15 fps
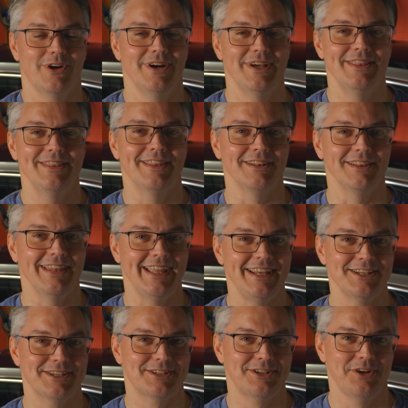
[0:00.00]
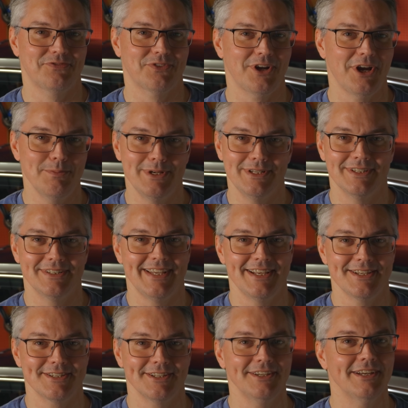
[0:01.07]
on the latest stuff coming to
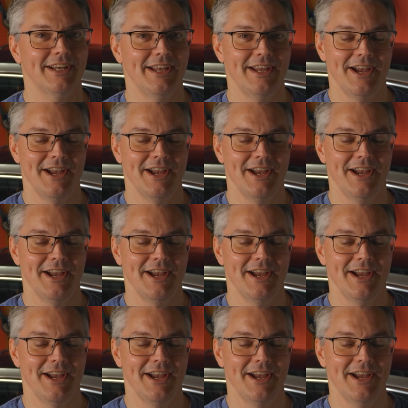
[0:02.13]
Tesla.